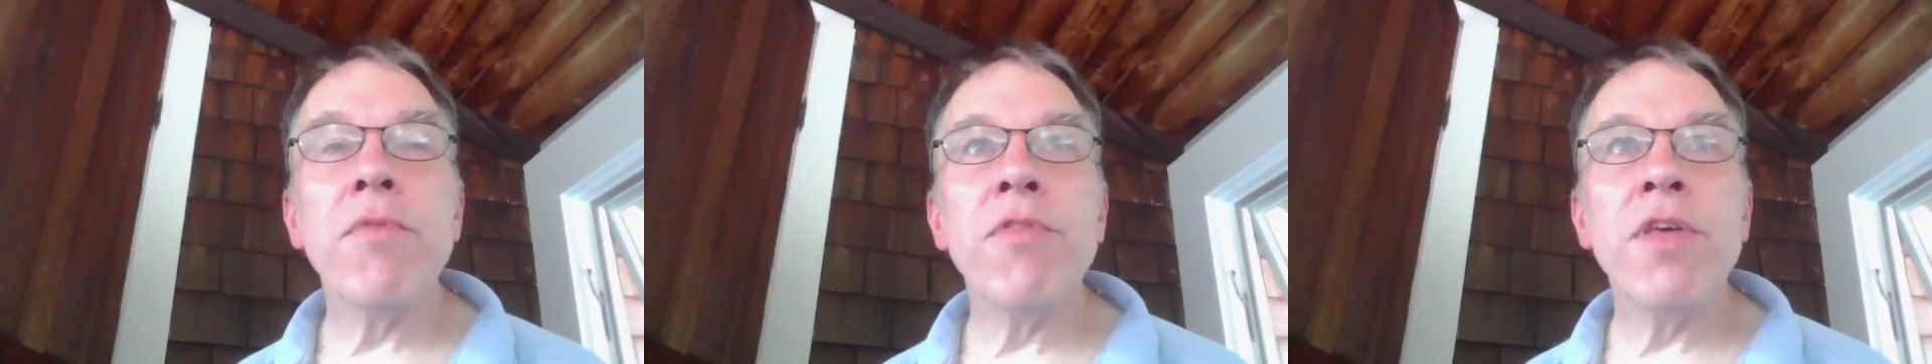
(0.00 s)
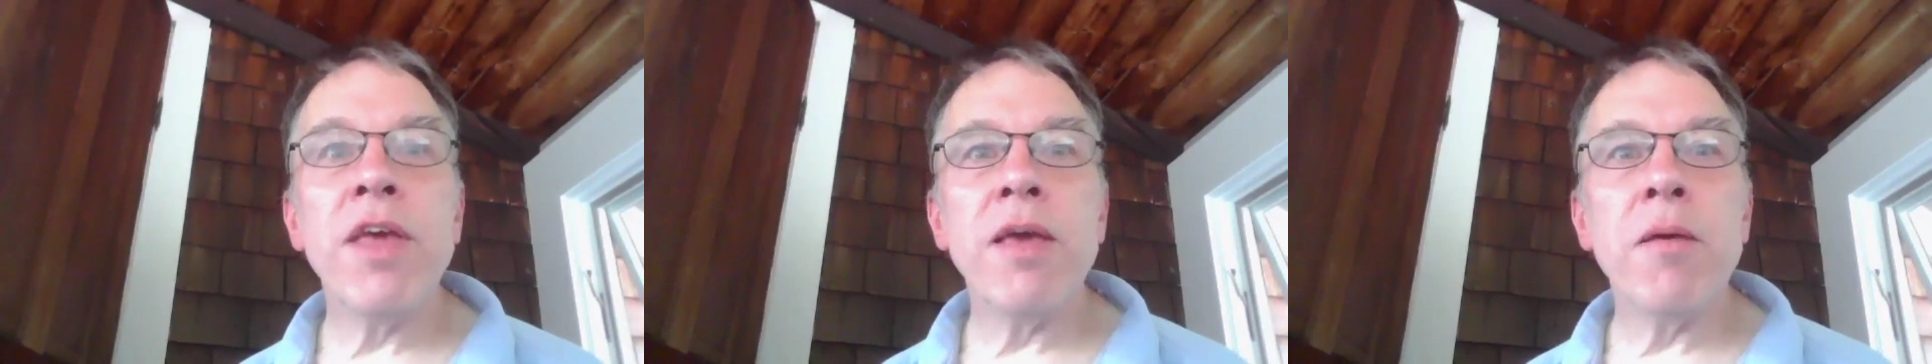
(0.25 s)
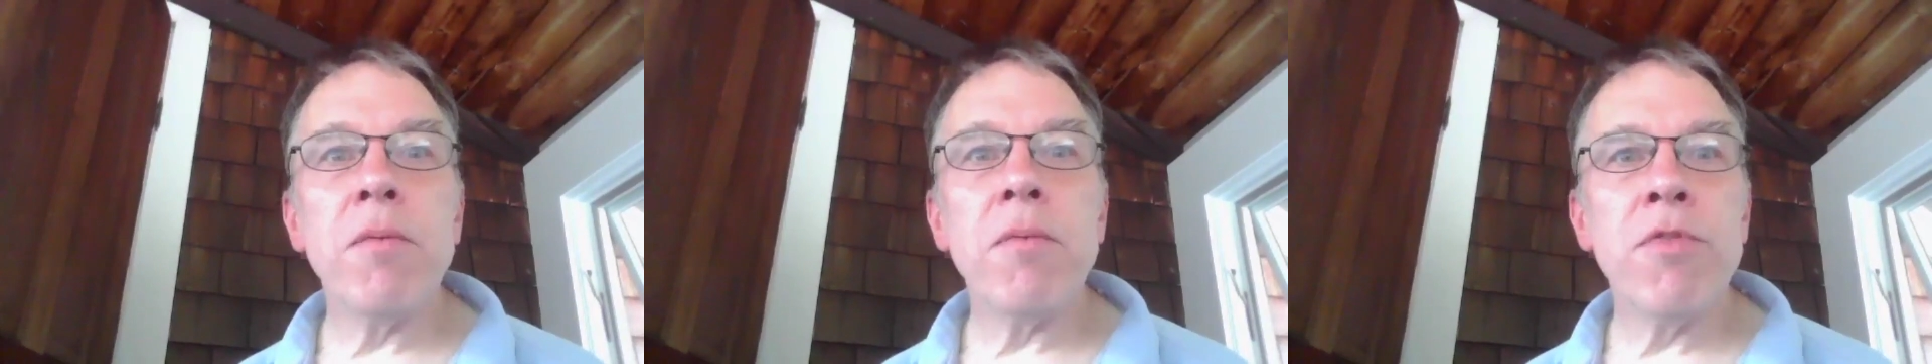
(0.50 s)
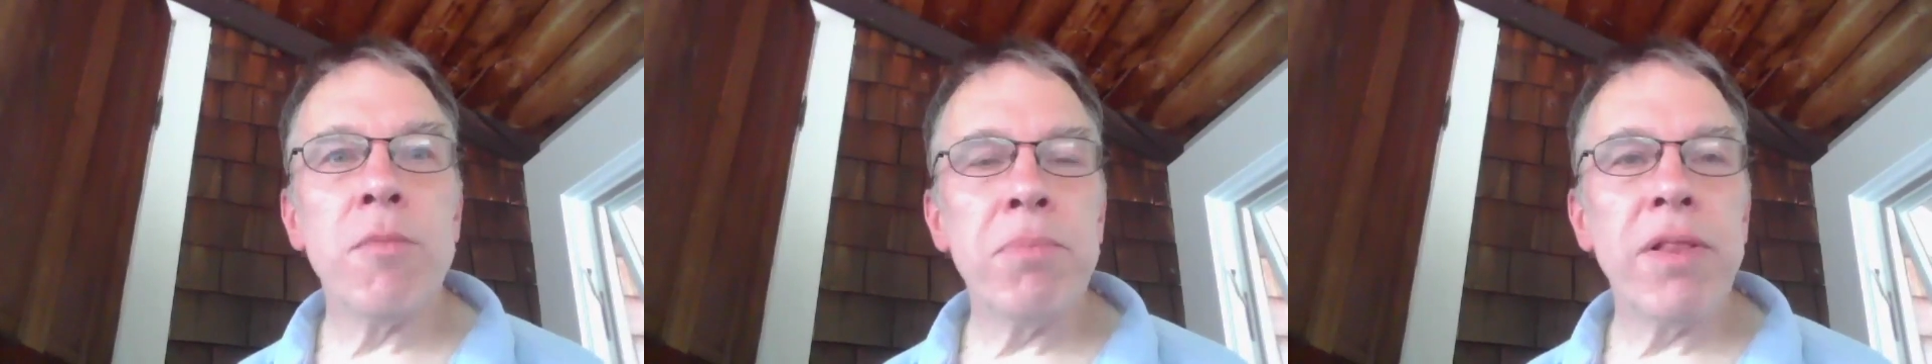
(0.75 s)
the
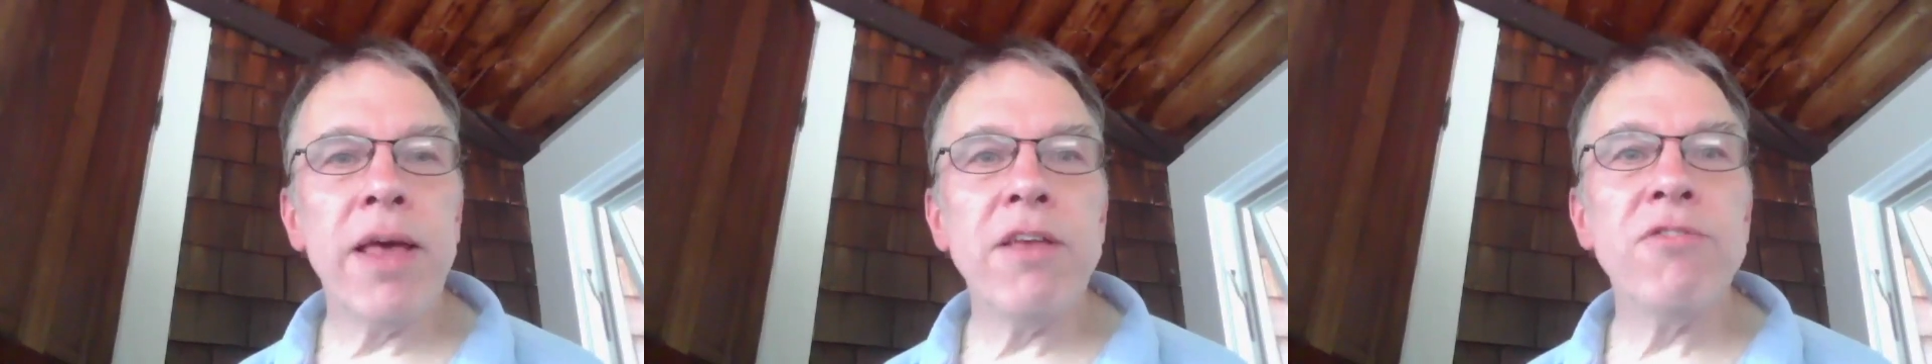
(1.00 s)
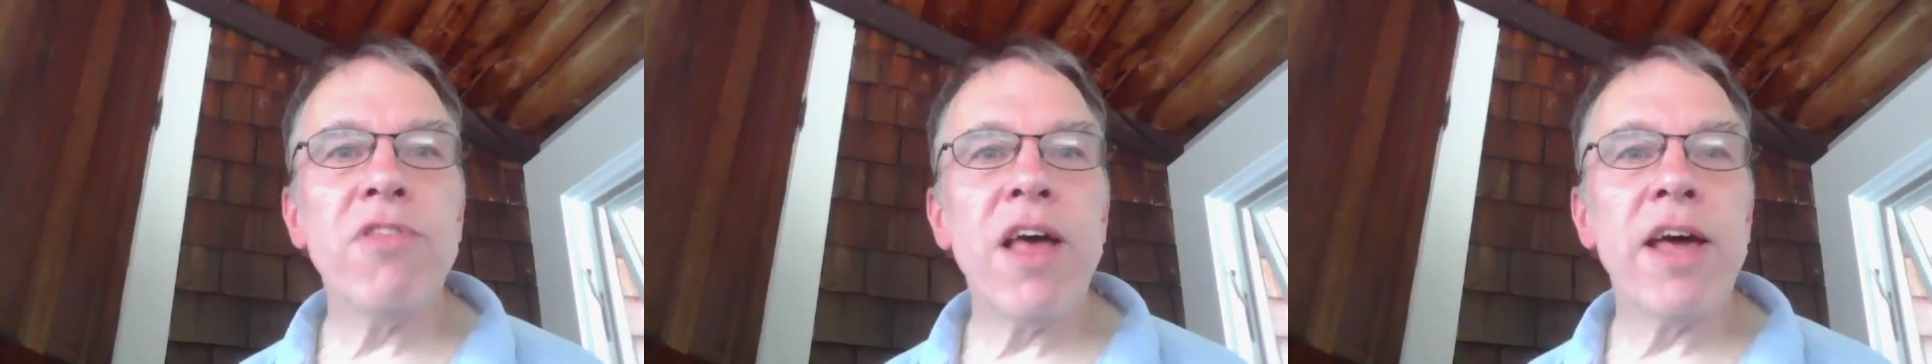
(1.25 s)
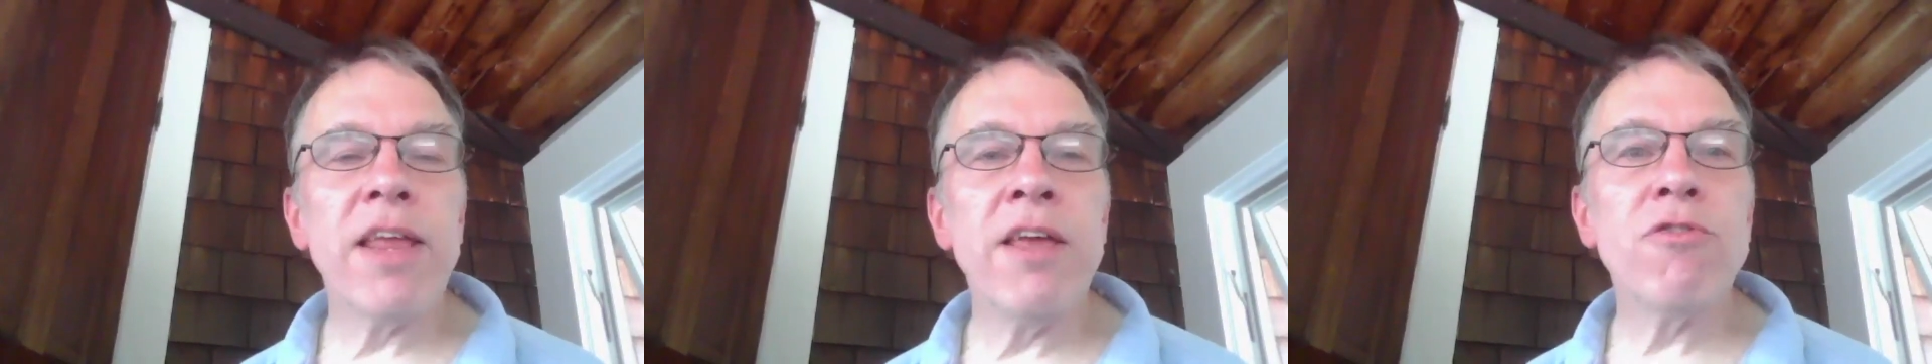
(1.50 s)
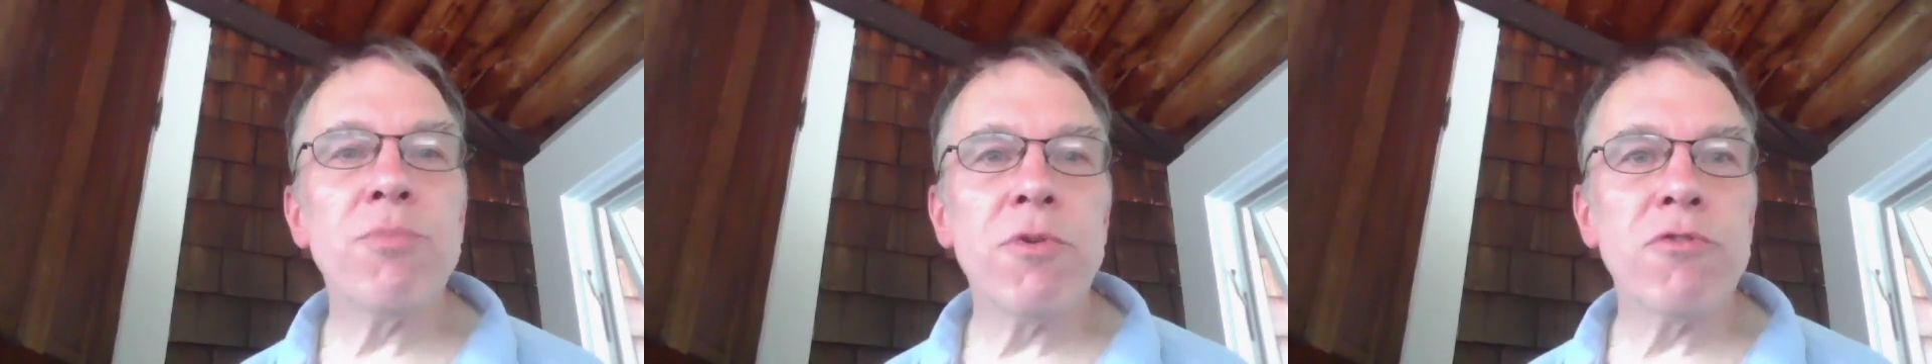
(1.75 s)
the place that
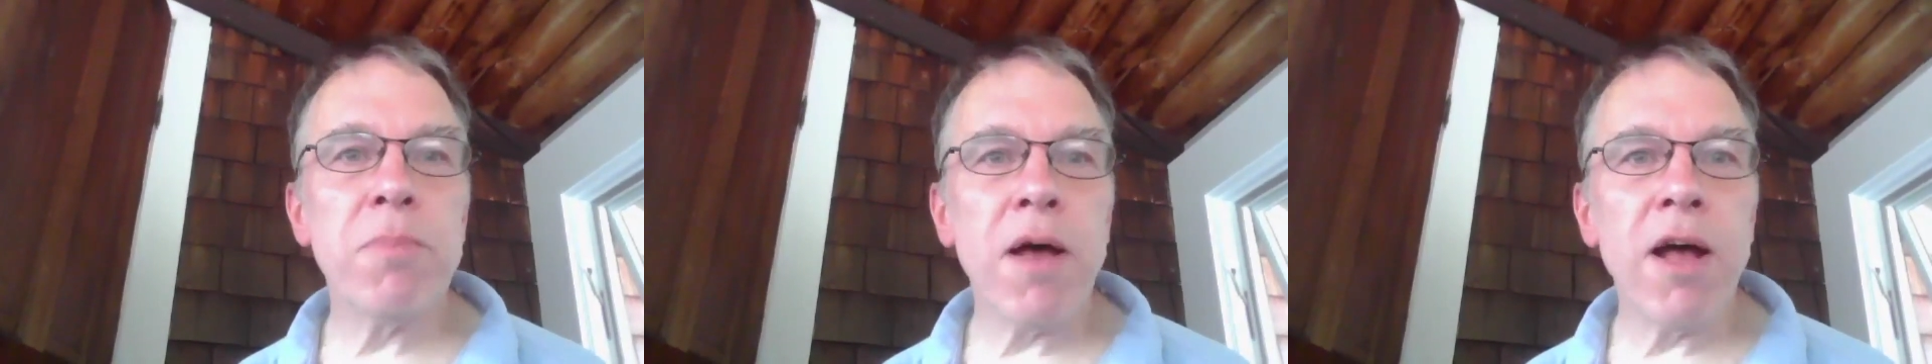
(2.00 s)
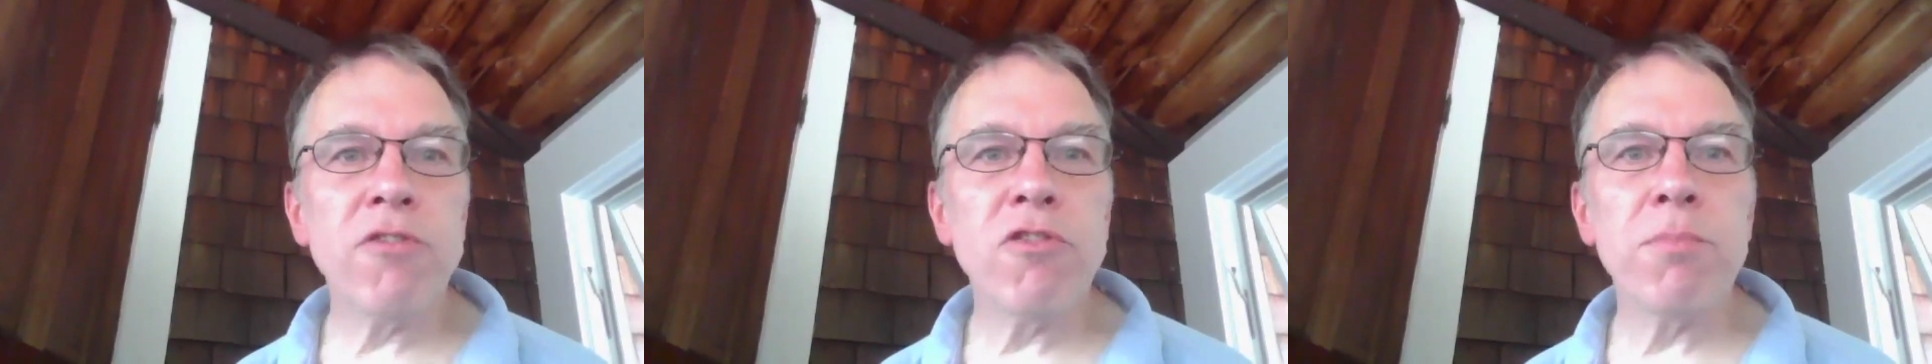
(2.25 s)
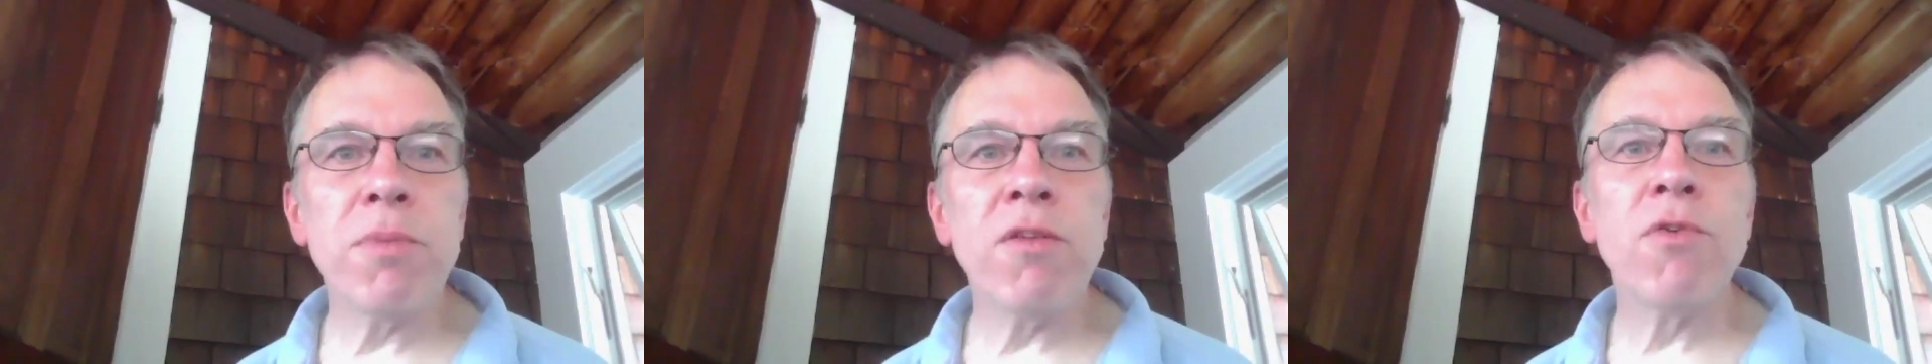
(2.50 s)
is responsible